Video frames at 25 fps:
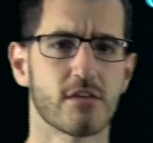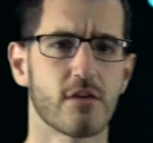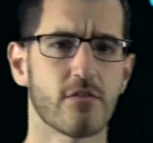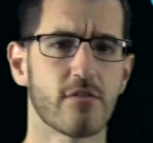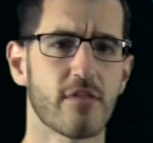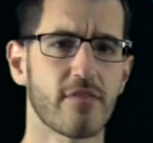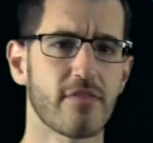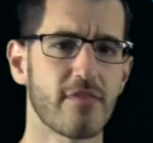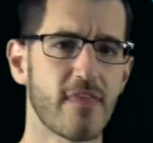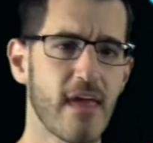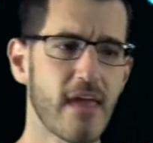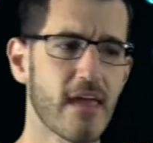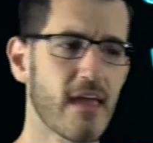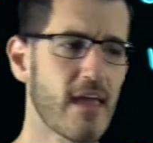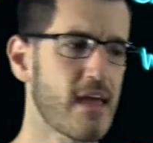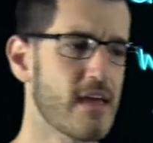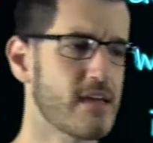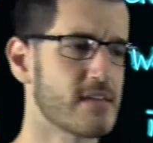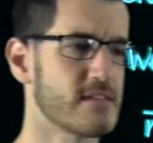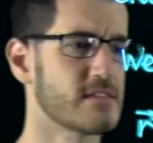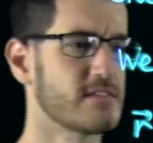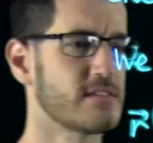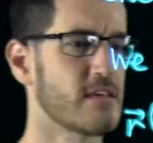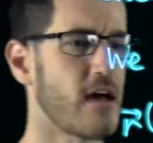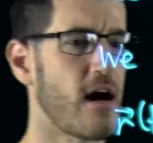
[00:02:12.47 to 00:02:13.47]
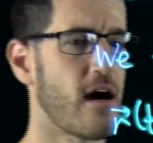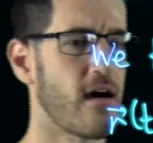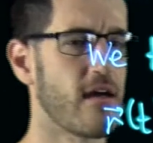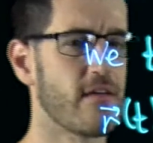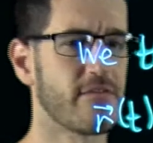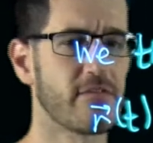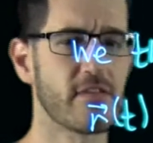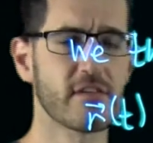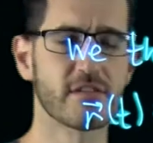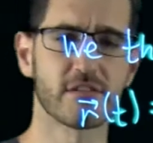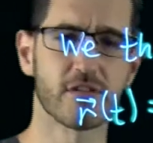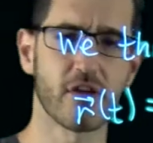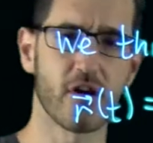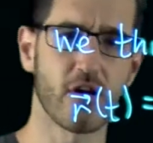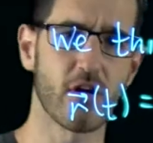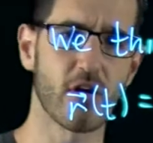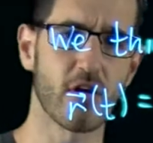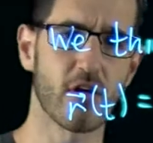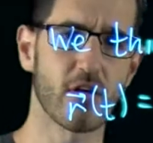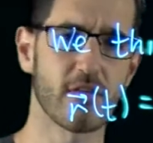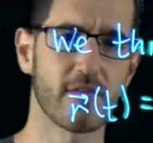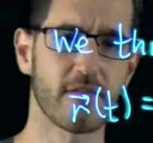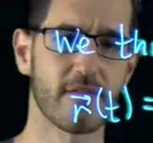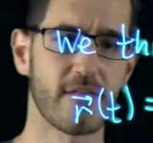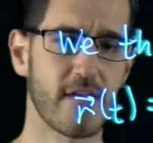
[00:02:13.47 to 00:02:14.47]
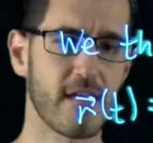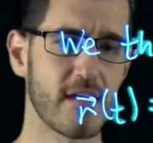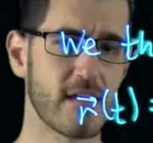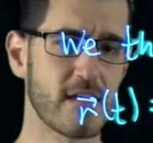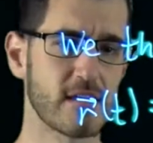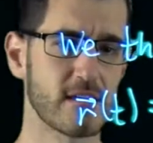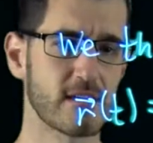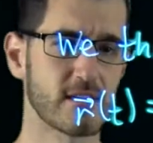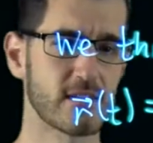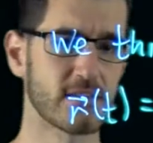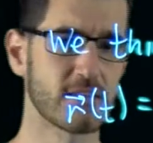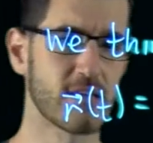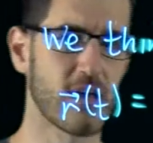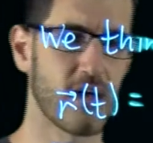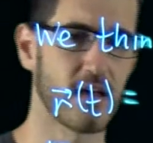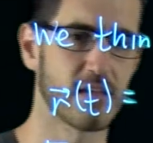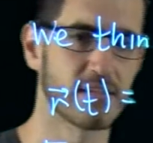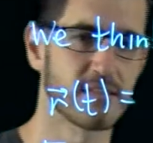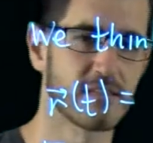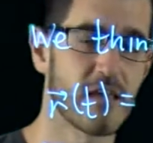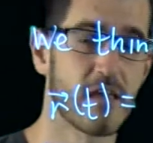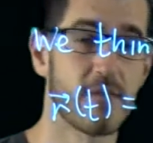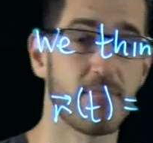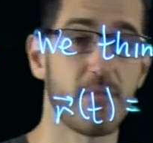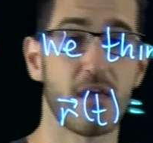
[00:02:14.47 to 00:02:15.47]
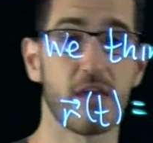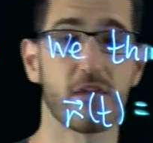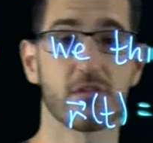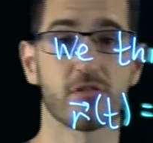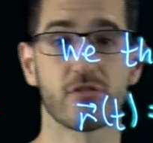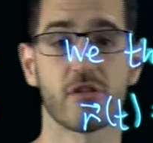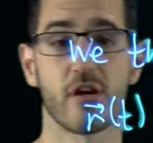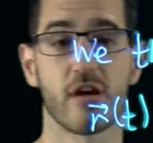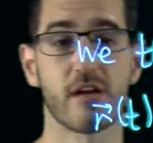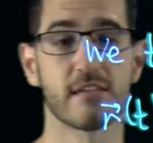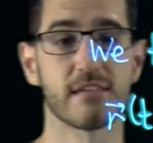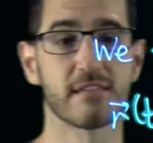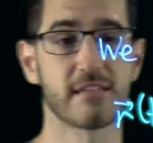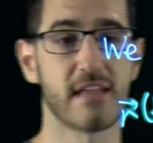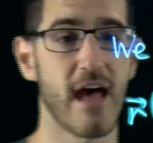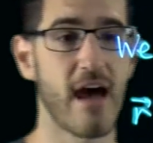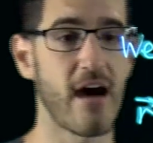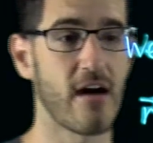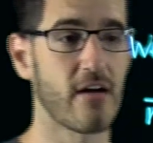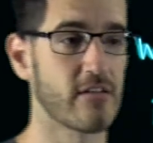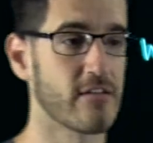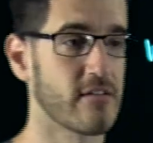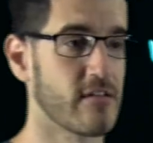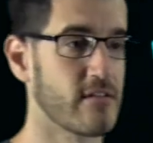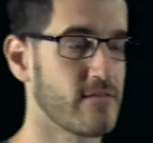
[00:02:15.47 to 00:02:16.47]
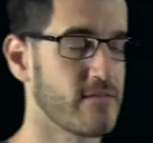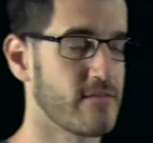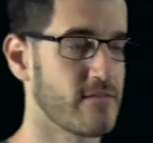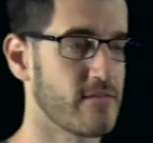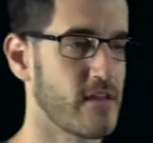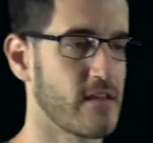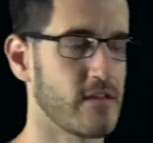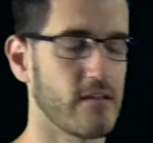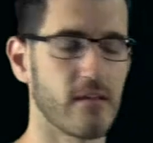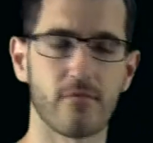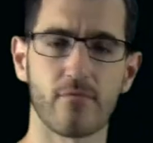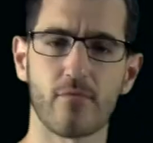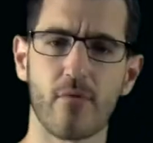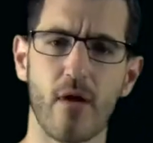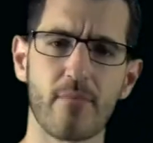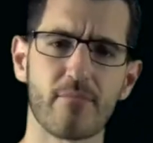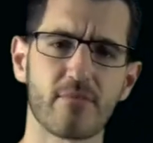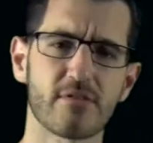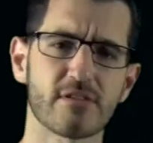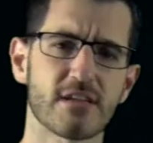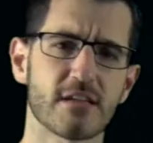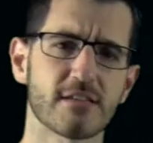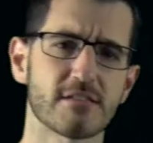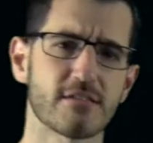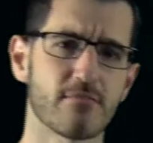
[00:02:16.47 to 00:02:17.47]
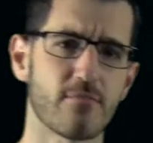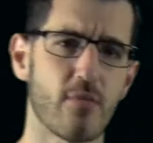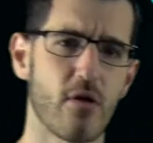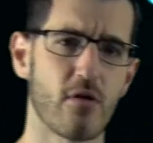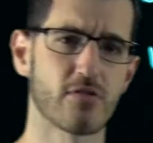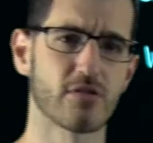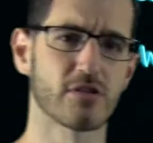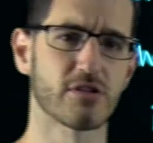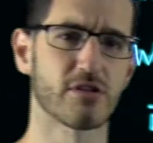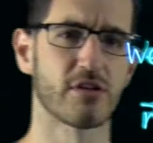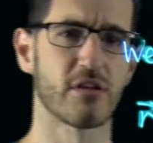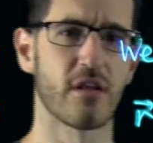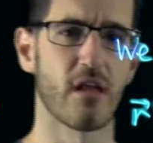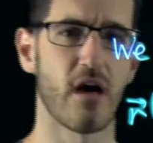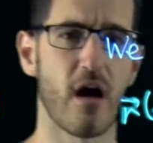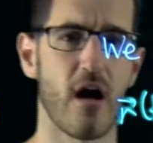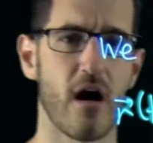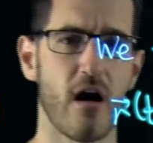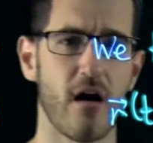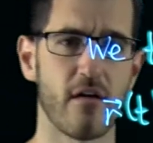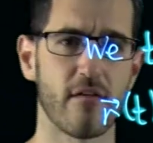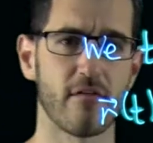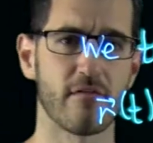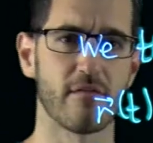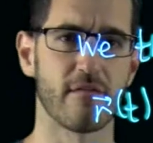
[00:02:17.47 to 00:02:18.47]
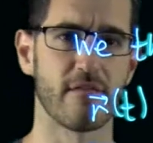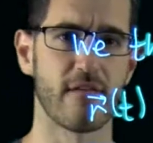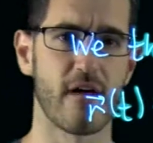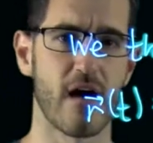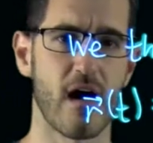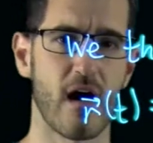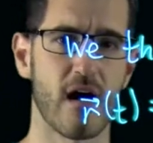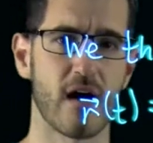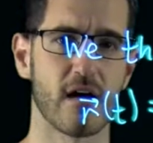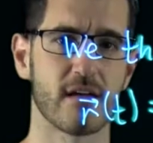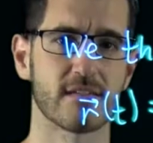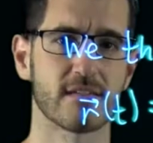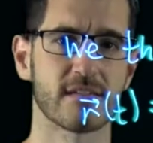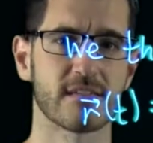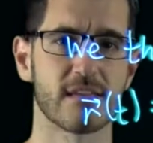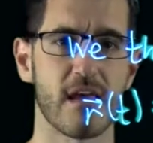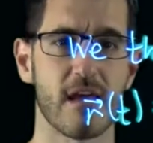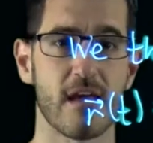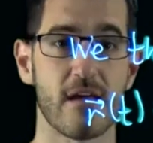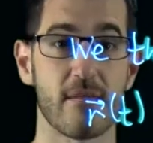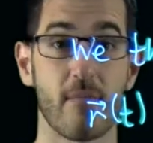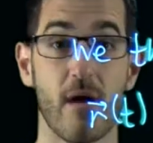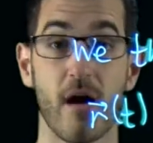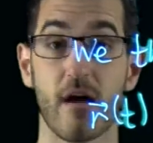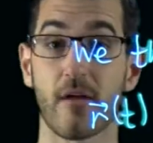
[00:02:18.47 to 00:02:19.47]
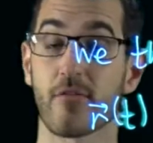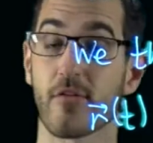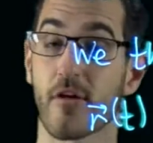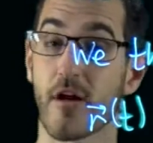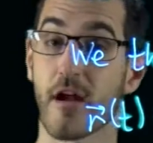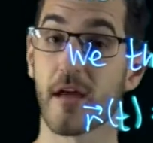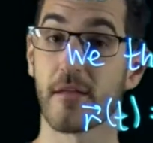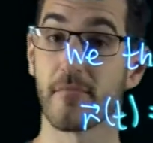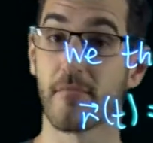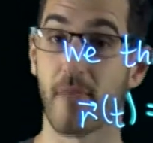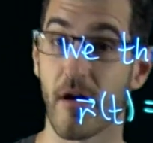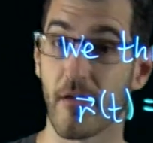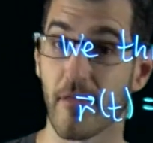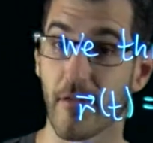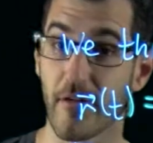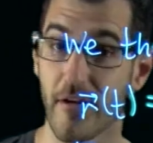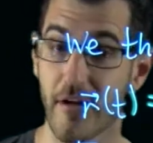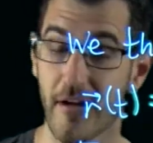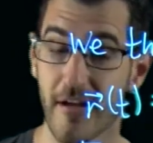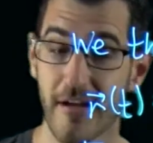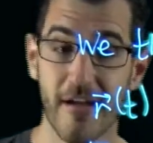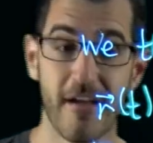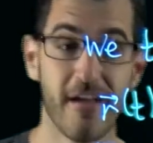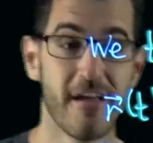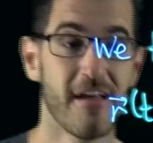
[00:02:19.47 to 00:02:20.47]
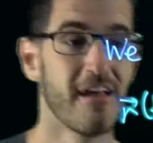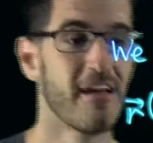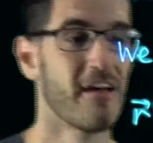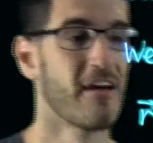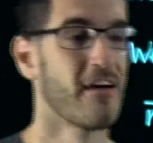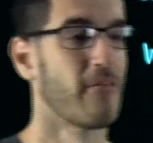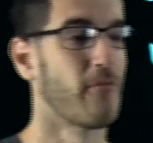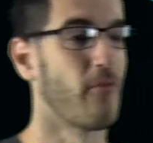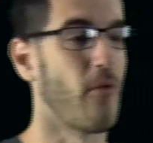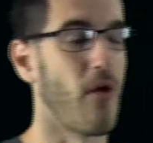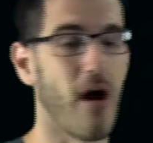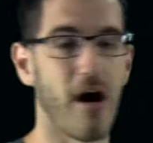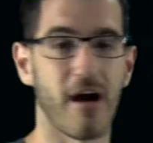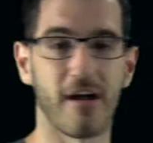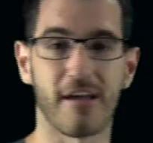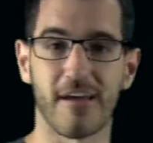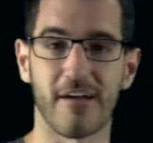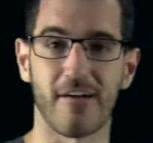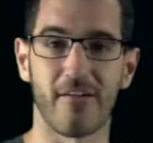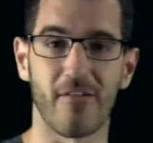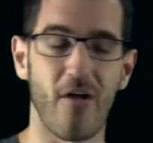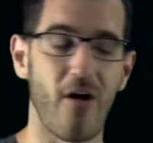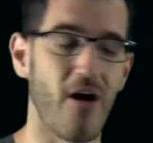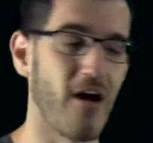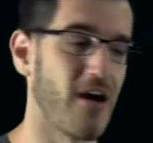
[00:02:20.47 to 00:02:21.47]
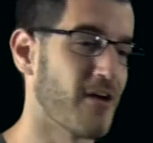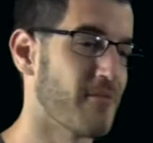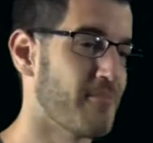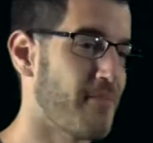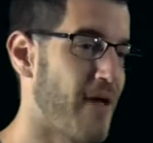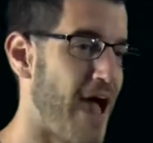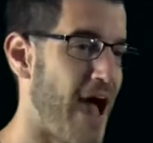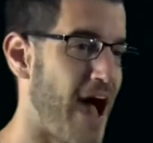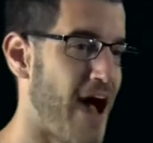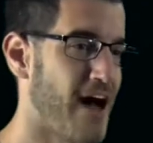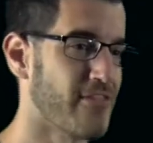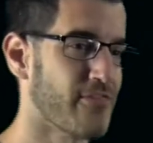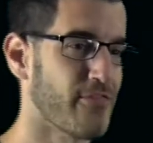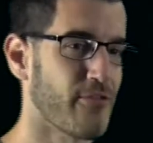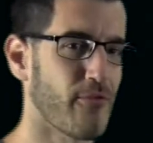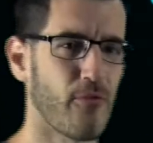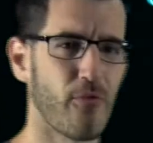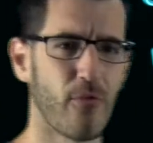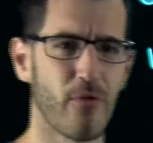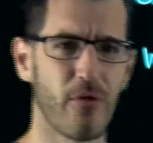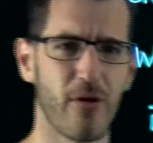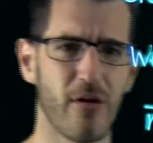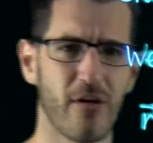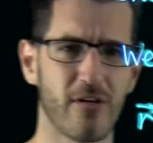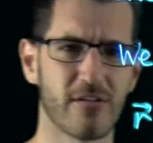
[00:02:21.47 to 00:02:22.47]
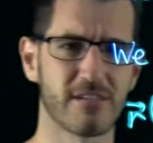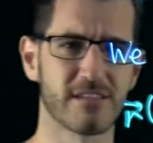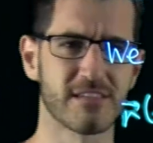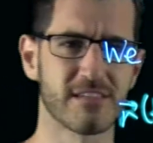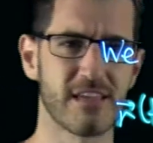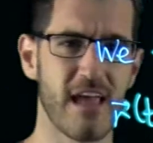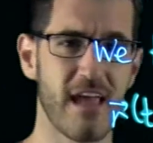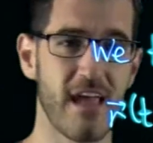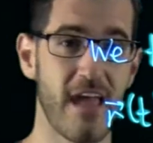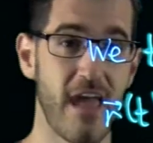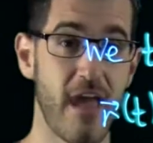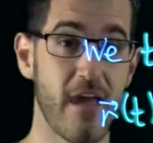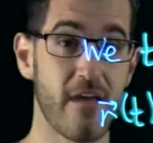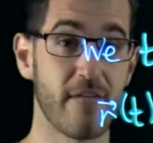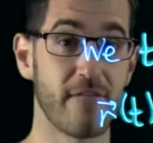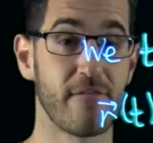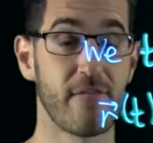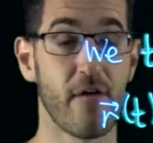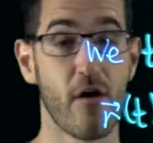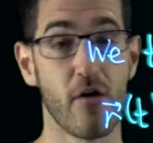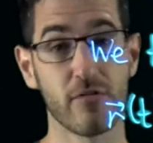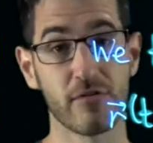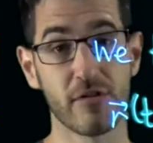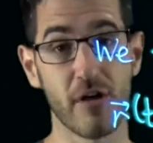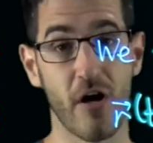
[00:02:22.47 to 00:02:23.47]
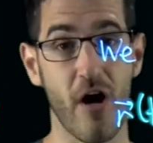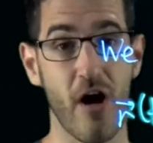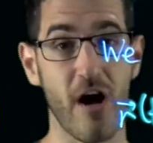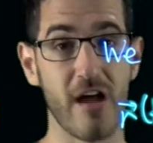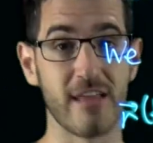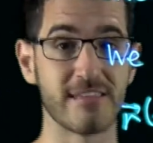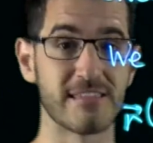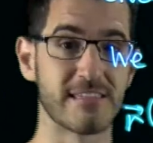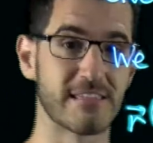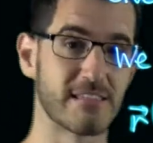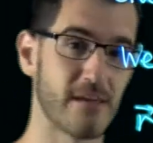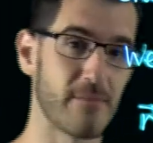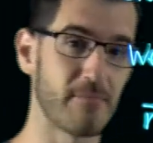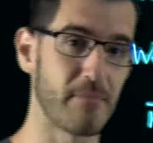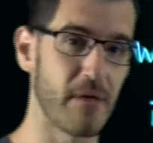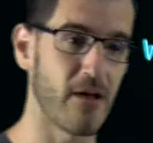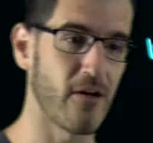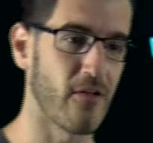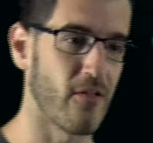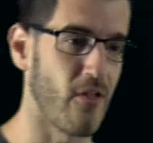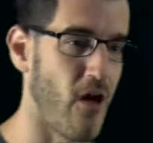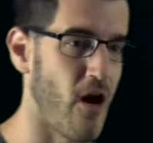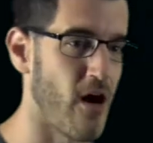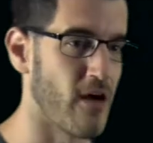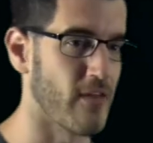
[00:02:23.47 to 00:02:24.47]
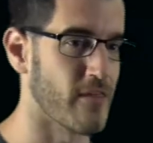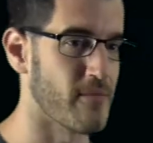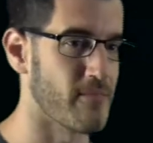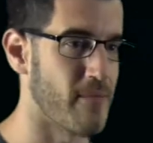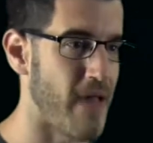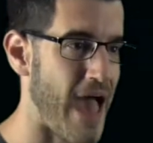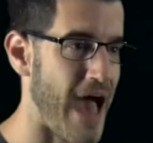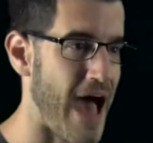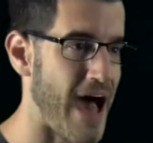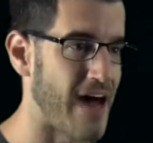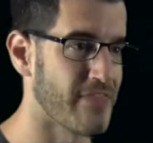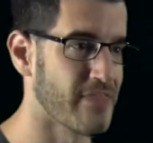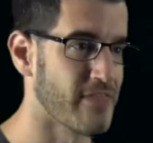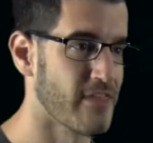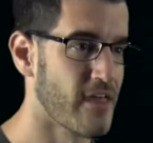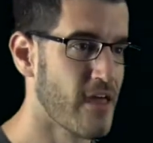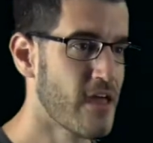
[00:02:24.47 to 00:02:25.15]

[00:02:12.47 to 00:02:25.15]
the thing is, if this curve is, say, being traced out, if it represents the motion of, say, my grandmother walking along a path, or say a photon zipping along the path,